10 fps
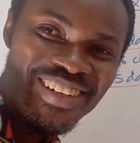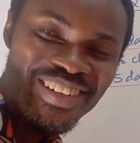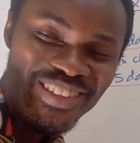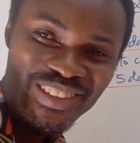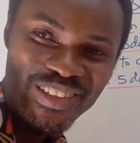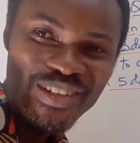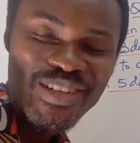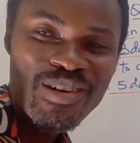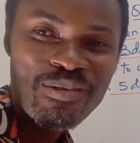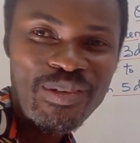Hello, you're
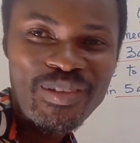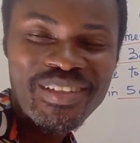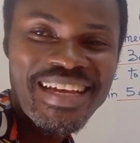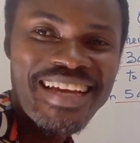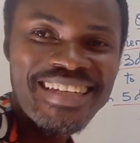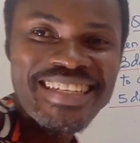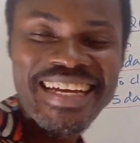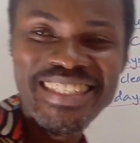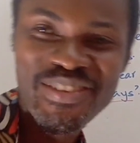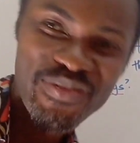welcome to another
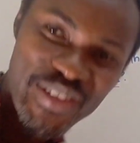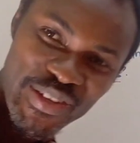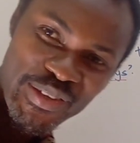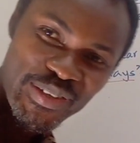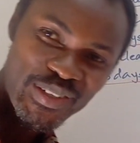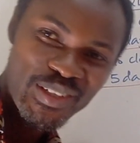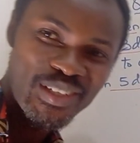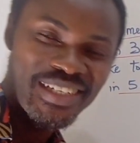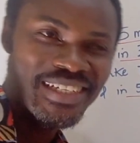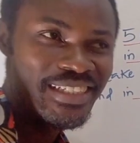exciting video
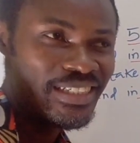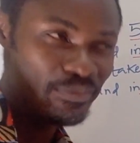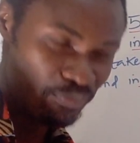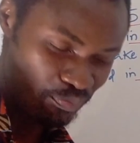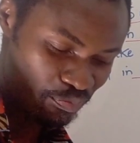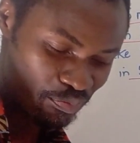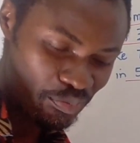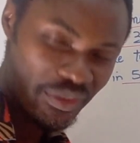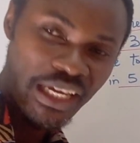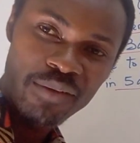on
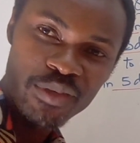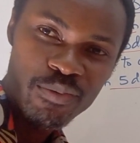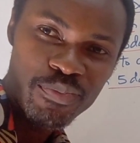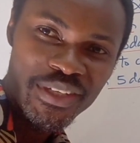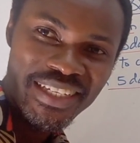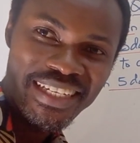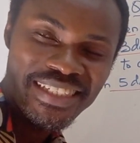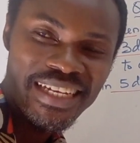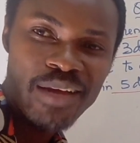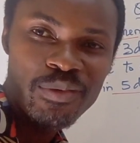NEPH.
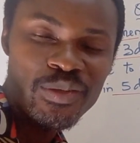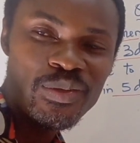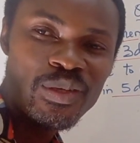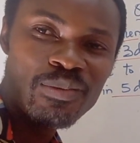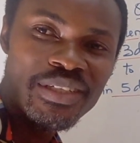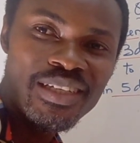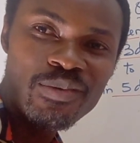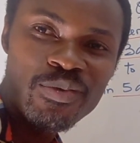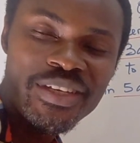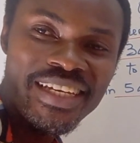I'm your tutor, Mr.
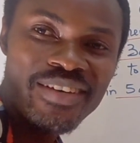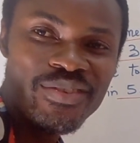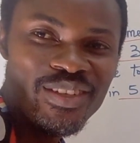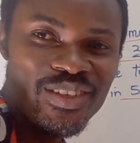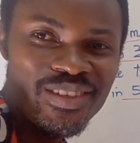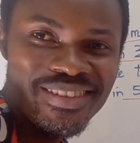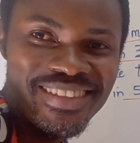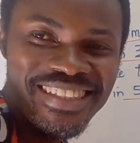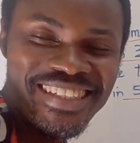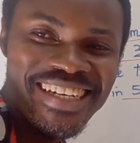Buki, and if you're new to
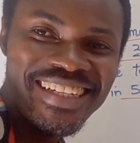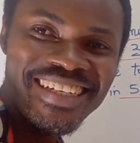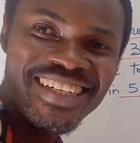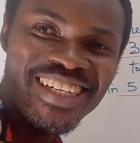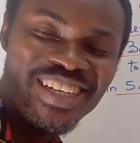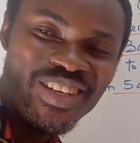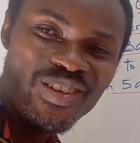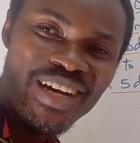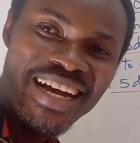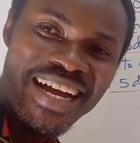the channel,
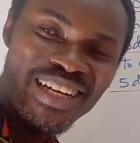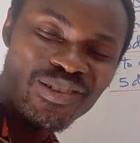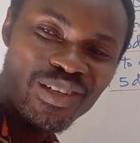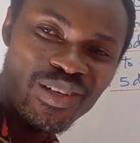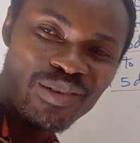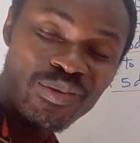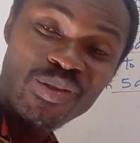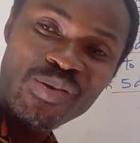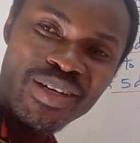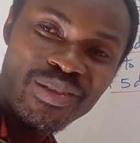you're highly welcome.
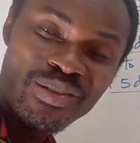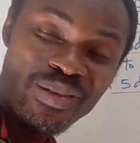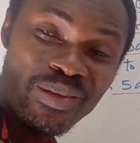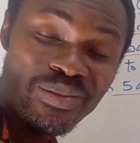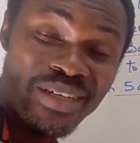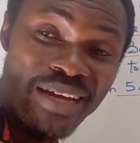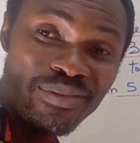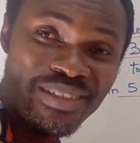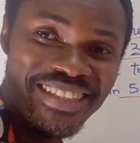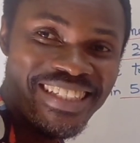Do well to subscribe
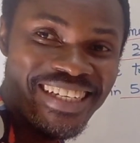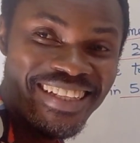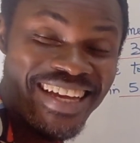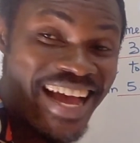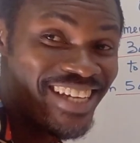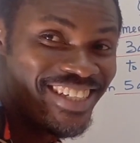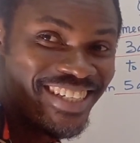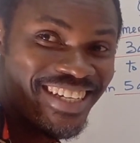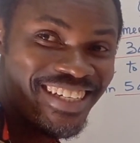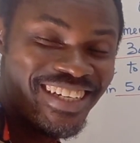to the channel and
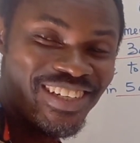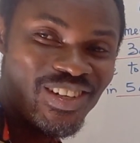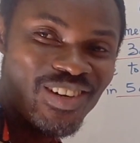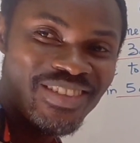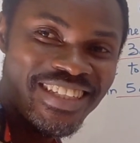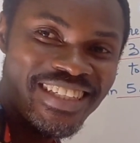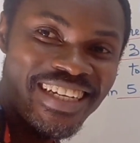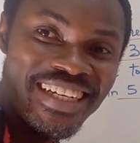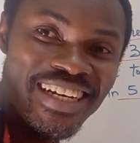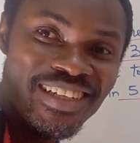share the link of the
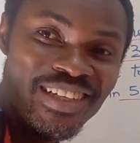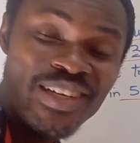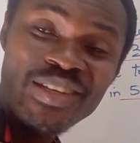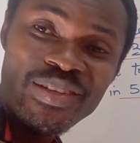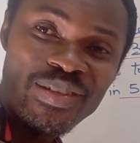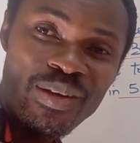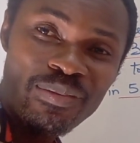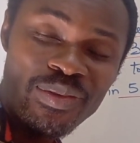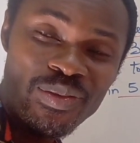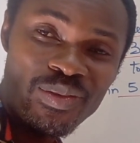channel to some
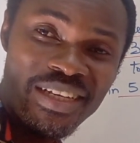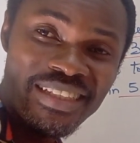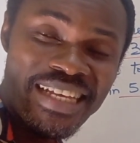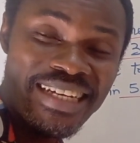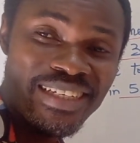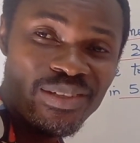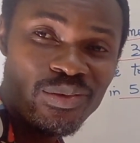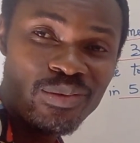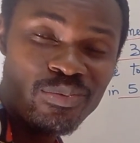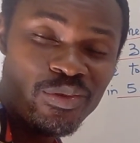student that needs
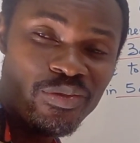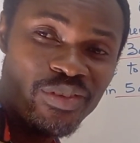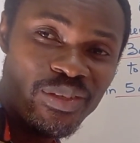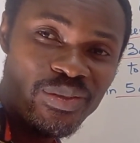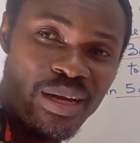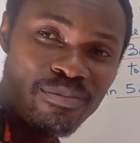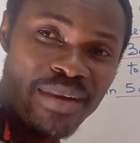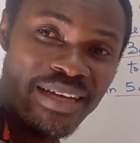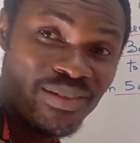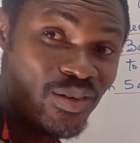to improve either
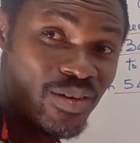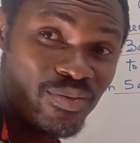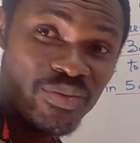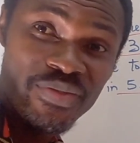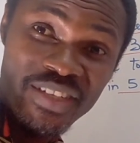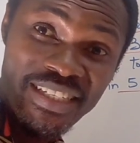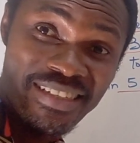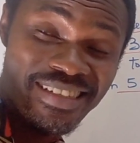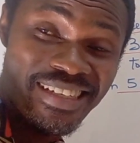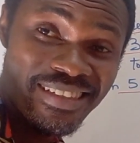math or even
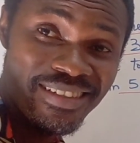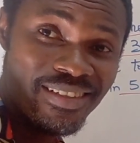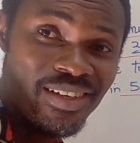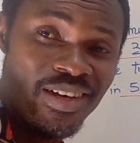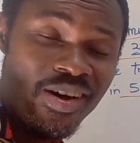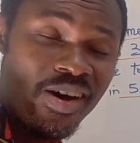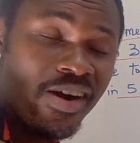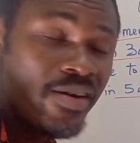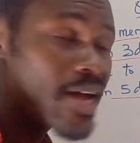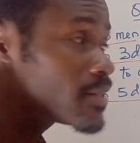physics skills.
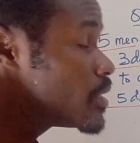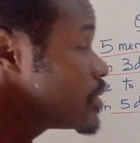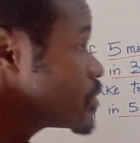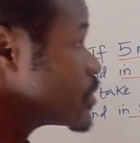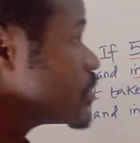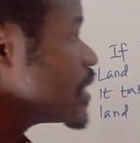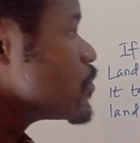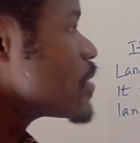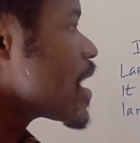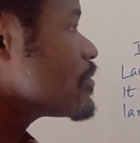Alright, so today
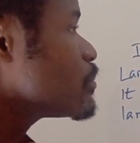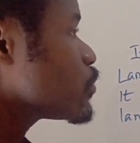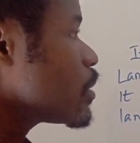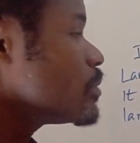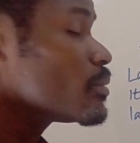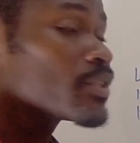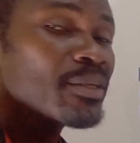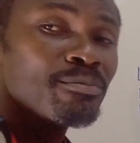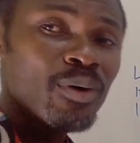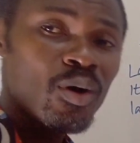we have a problem on the
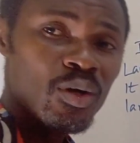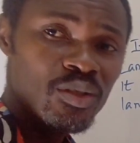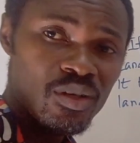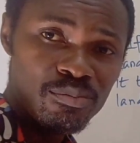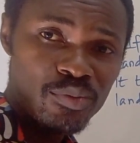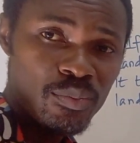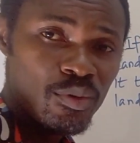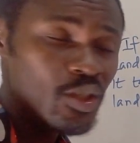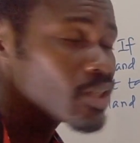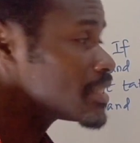board on
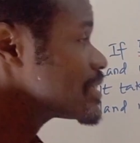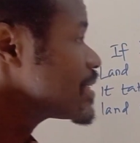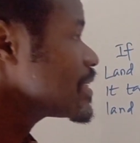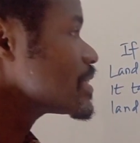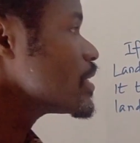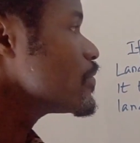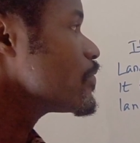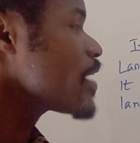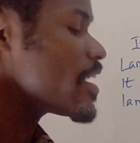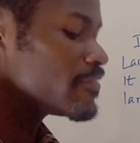proportion. It says if
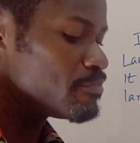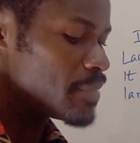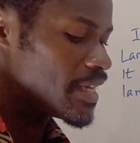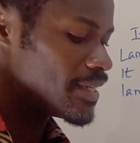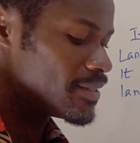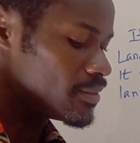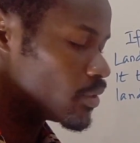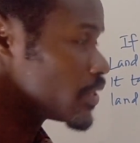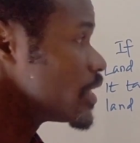5 men,